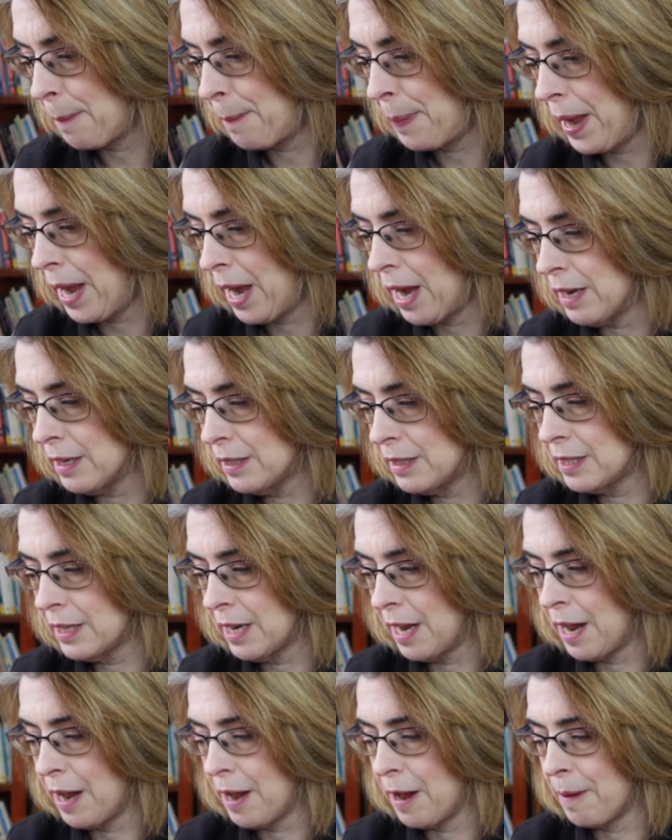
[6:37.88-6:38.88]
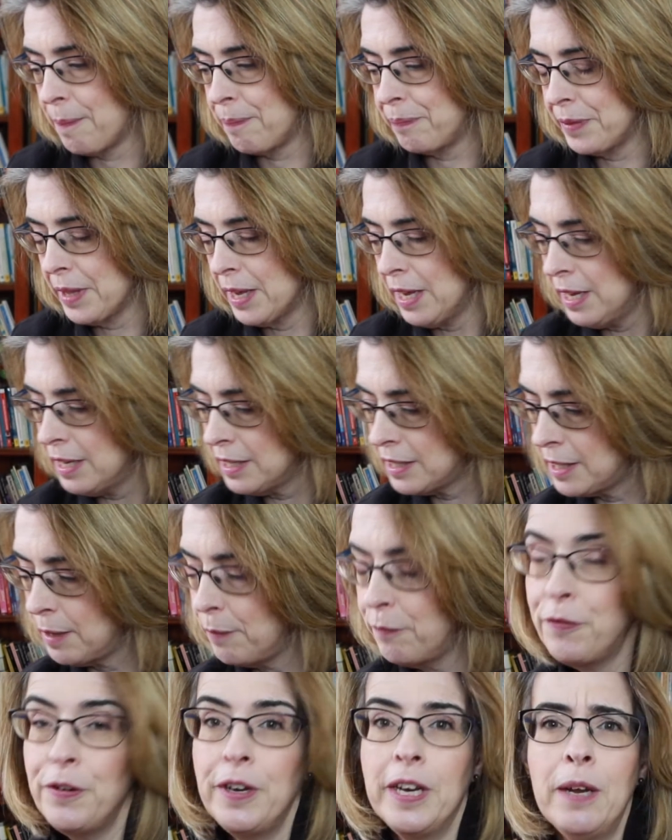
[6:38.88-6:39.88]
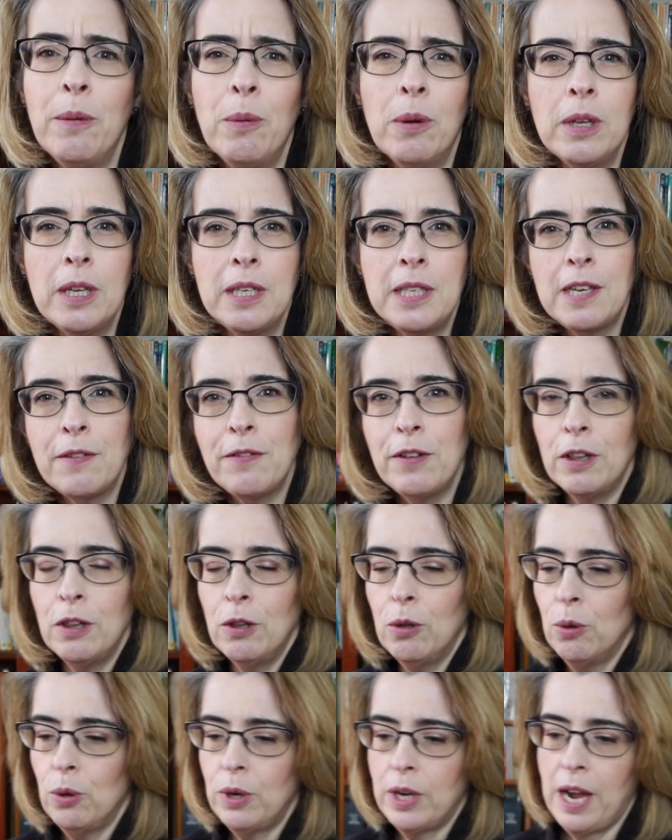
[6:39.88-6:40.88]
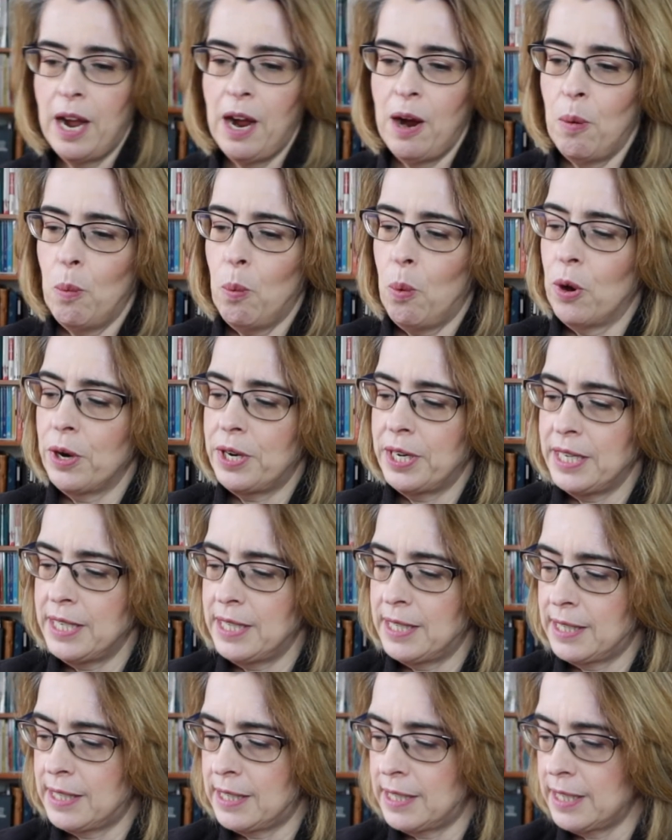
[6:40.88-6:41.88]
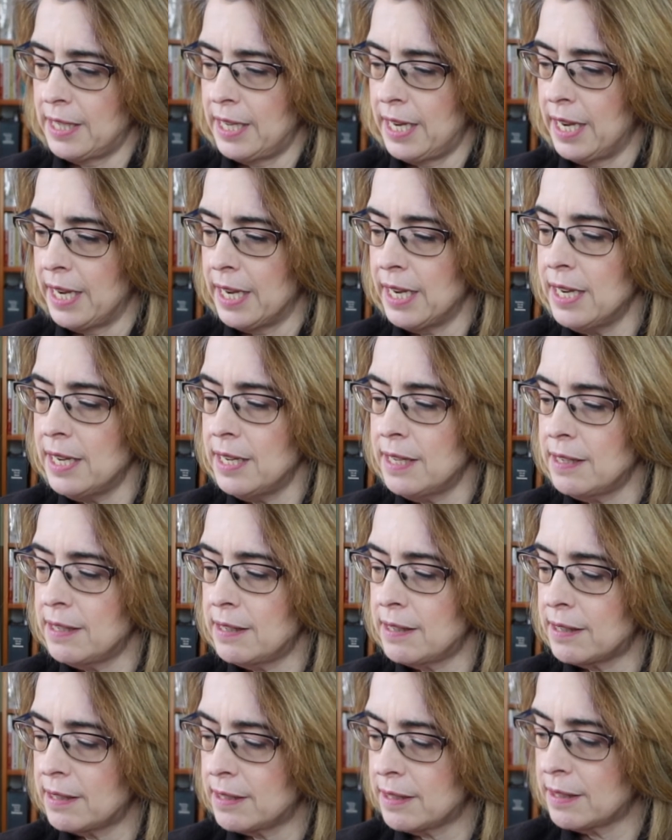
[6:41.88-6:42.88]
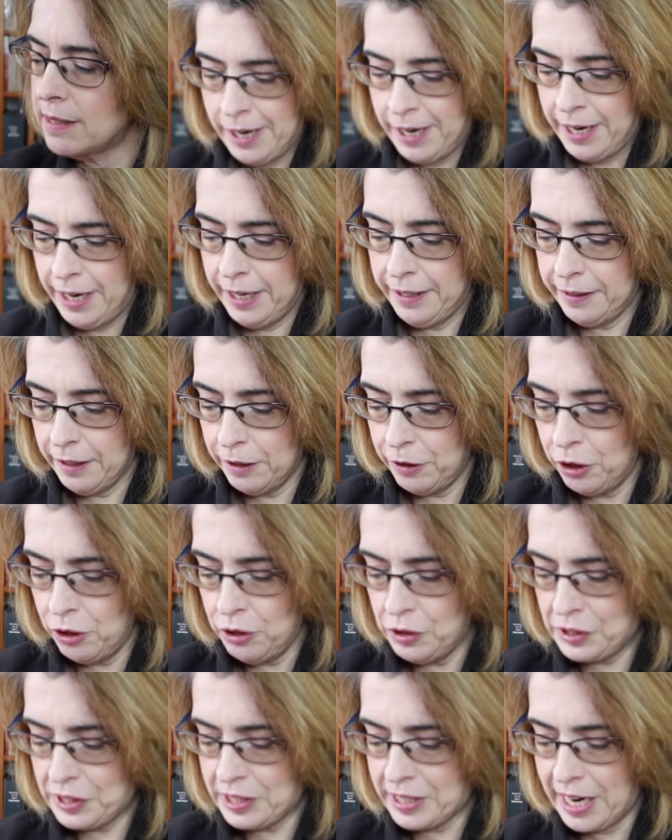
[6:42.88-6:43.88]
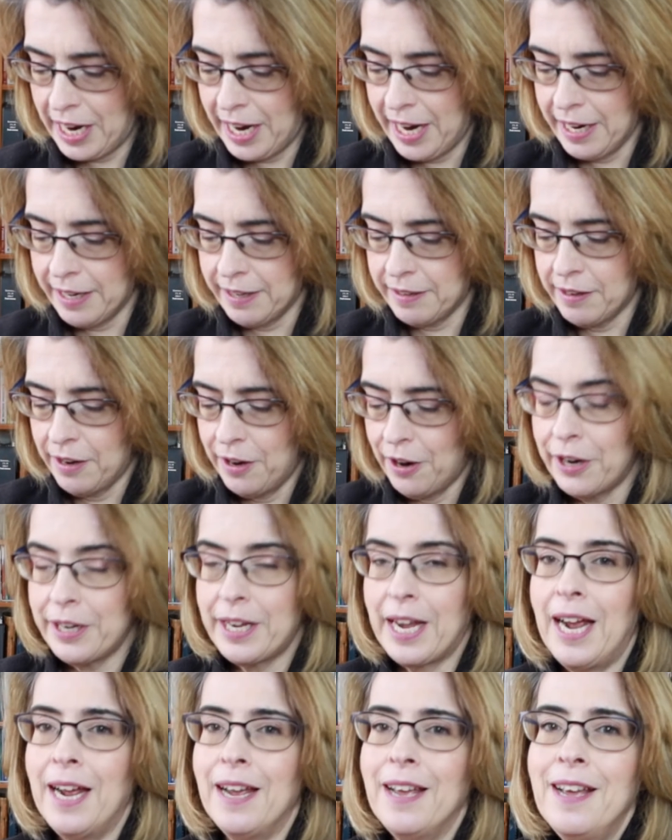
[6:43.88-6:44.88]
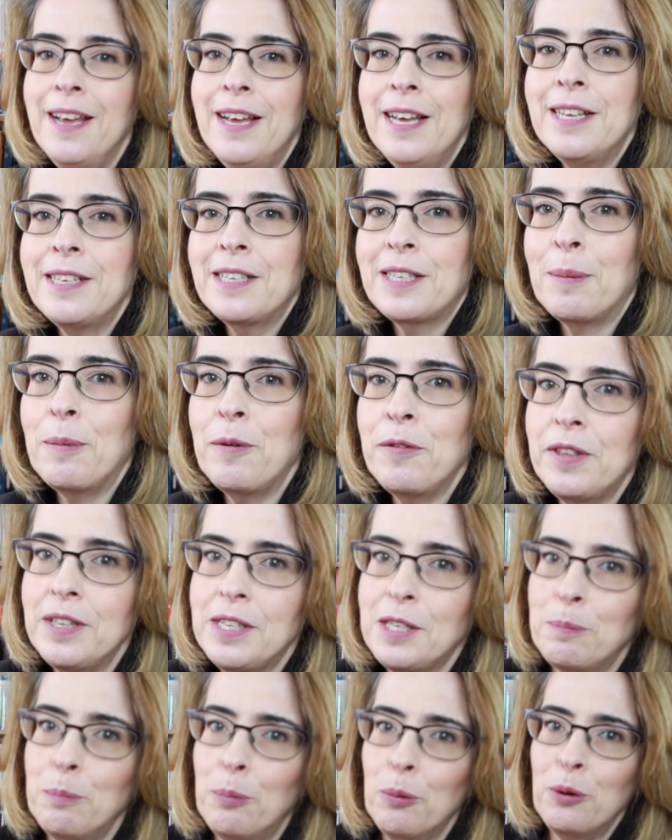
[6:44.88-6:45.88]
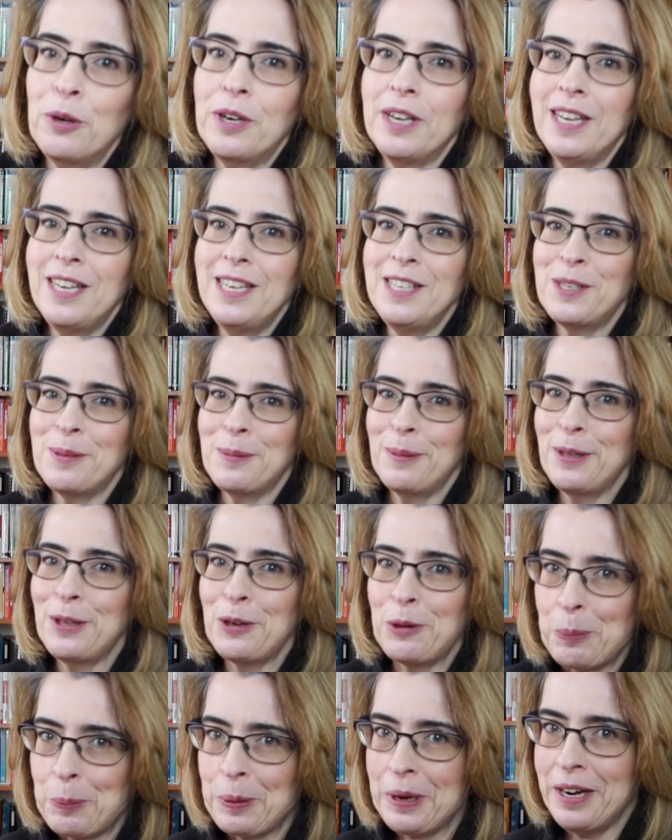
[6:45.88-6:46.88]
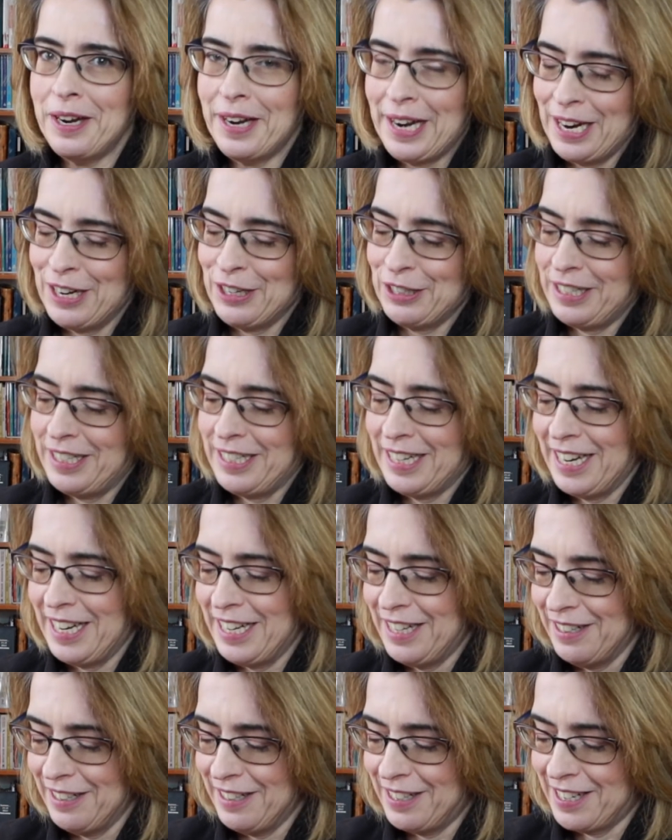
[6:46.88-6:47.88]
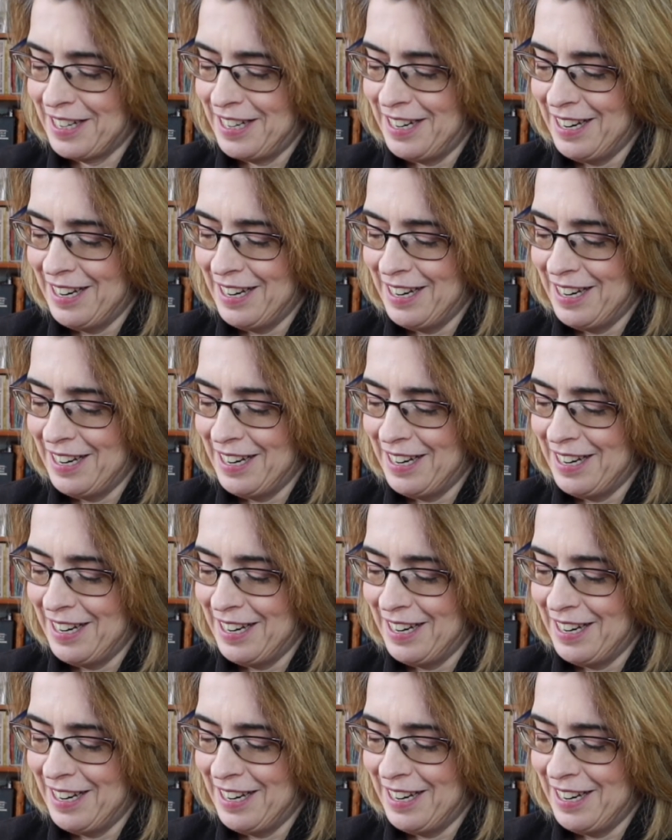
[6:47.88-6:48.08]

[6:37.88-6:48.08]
about Symphony, well, let's have a look at what he says. Hit the newsstand. Okay, some of this book is a little bit outdated.